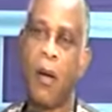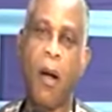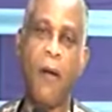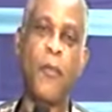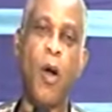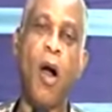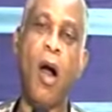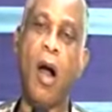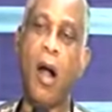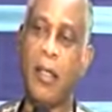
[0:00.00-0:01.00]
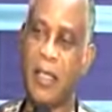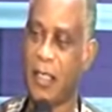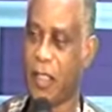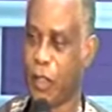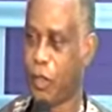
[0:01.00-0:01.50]
of all
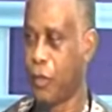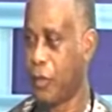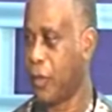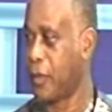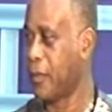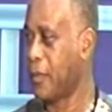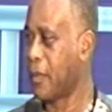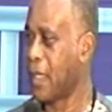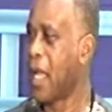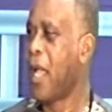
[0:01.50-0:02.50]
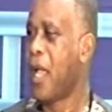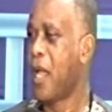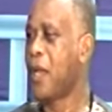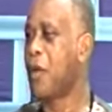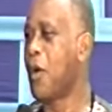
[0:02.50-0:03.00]
these issues.
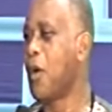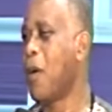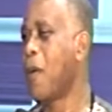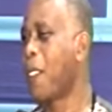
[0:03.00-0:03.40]
You know,